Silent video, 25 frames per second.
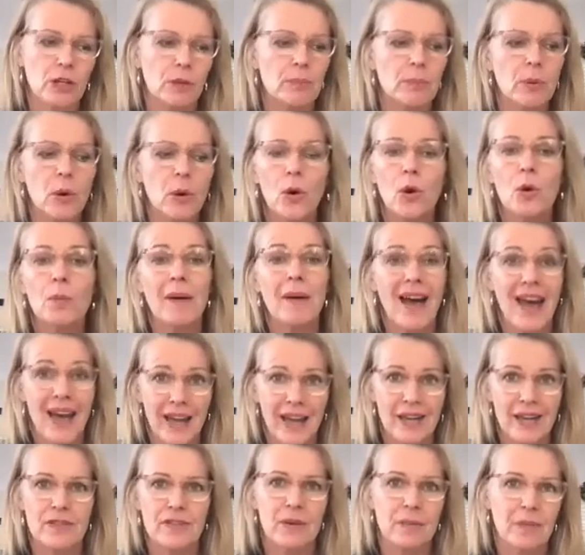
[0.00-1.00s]
Poor
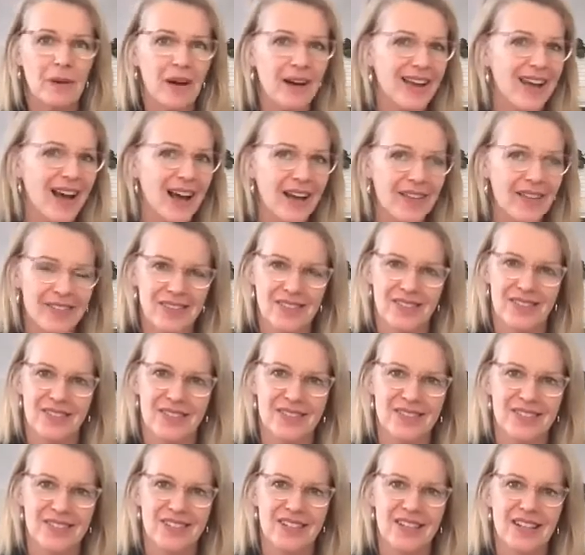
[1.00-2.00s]
behavior by
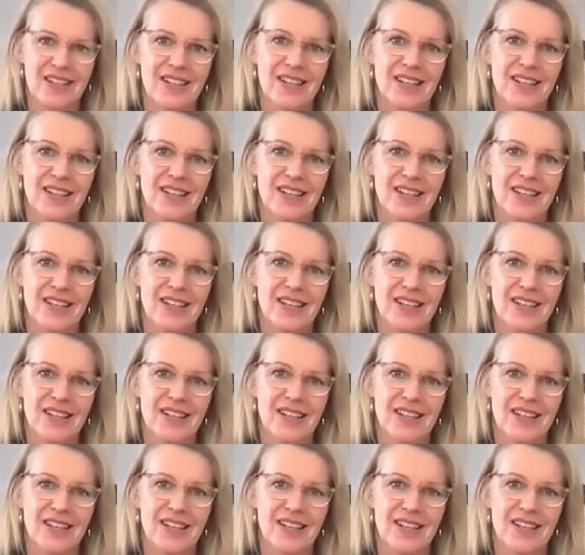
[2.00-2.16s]
others